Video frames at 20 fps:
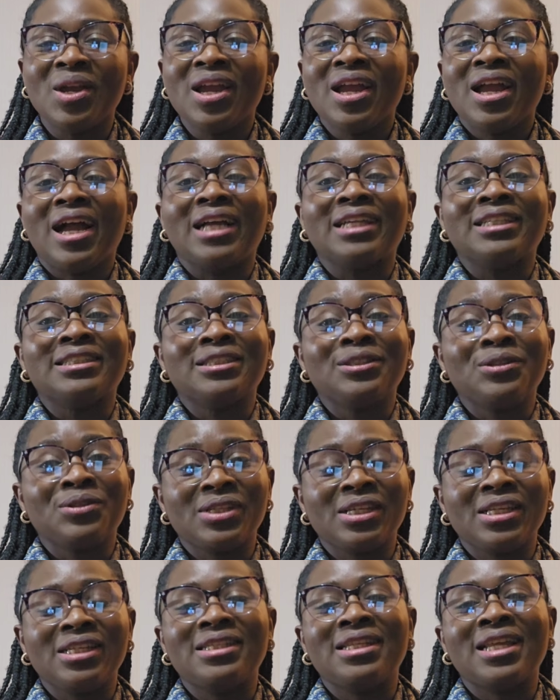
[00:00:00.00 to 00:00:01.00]
And you
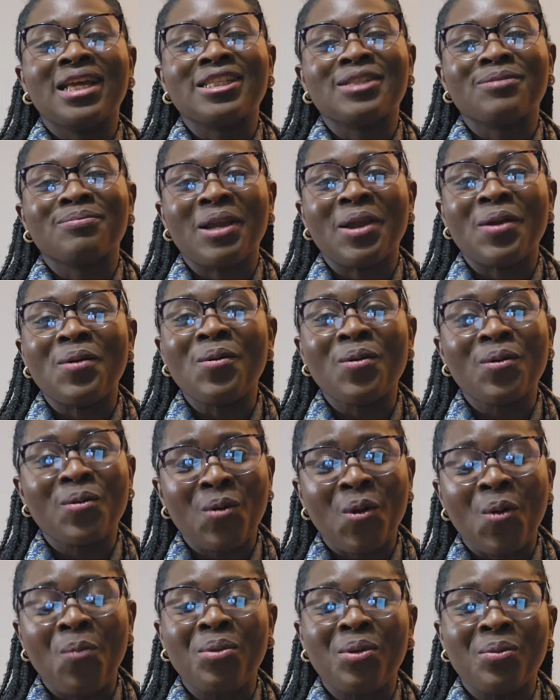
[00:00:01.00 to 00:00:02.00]
see, that's my own
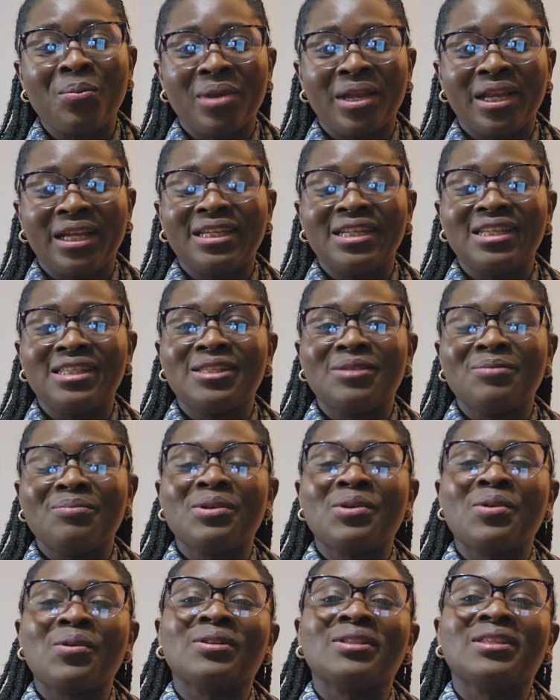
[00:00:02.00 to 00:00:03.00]
coping mechanism,
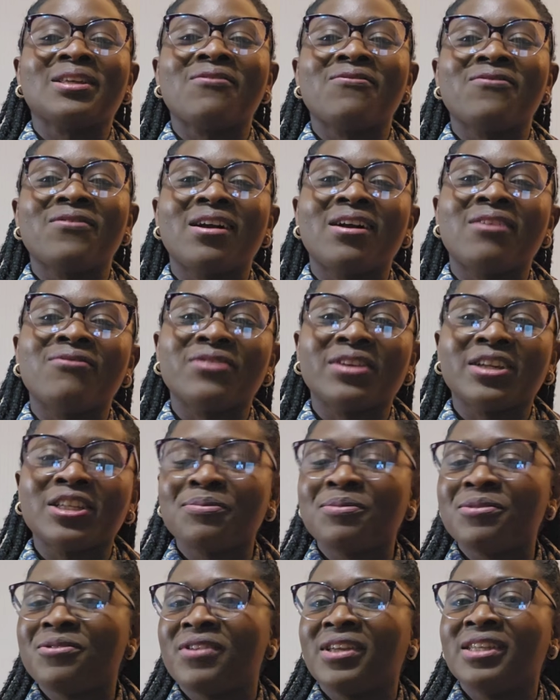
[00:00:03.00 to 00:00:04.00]
because I've
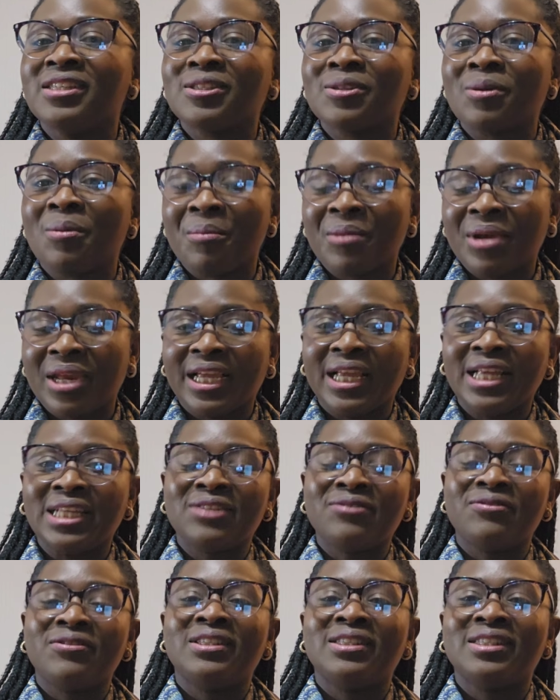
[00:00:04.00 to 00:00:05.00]
experienced some
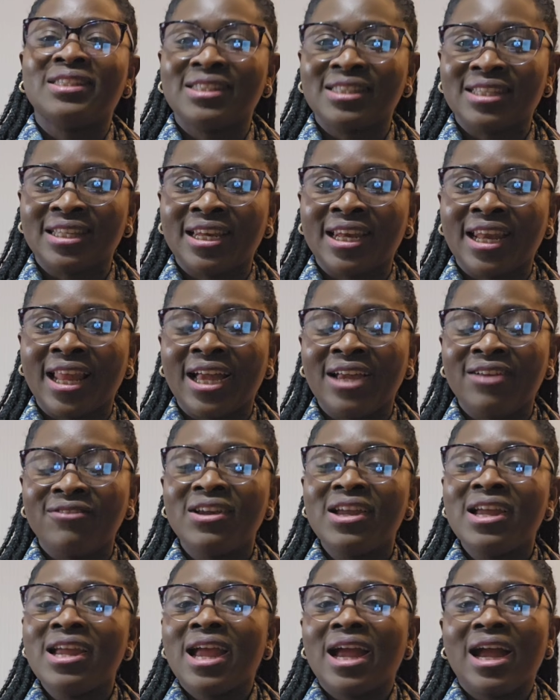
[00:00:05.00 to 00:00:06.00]
negativities in life,
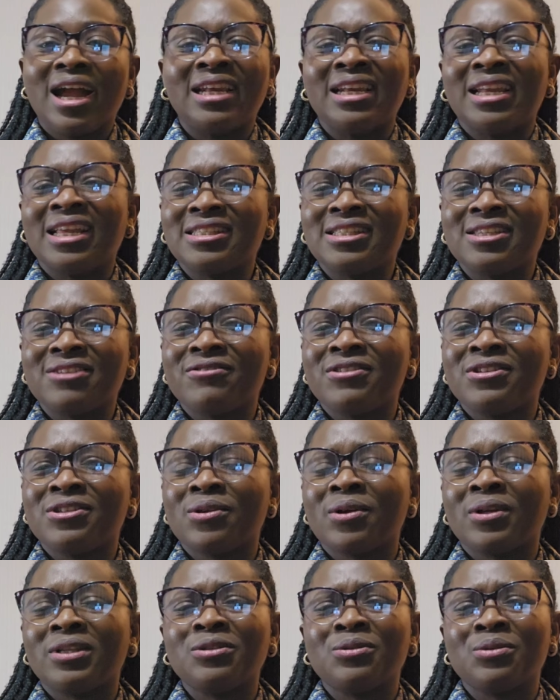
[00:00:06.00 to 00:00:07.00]
and as a
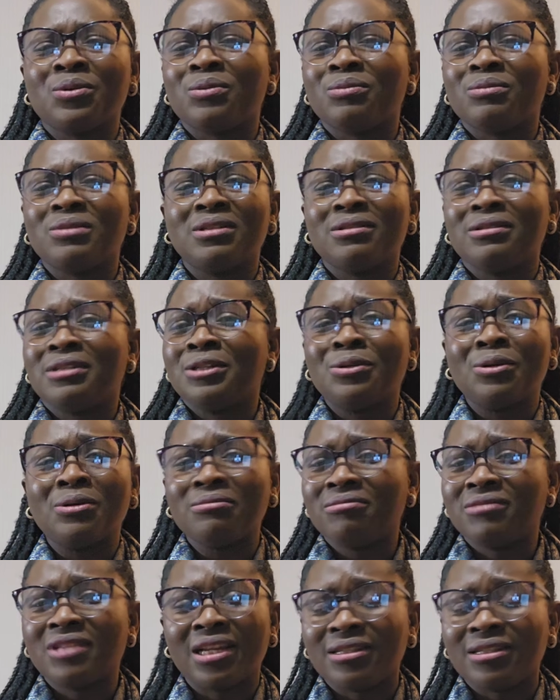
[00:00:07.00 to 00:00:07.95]
result, they don't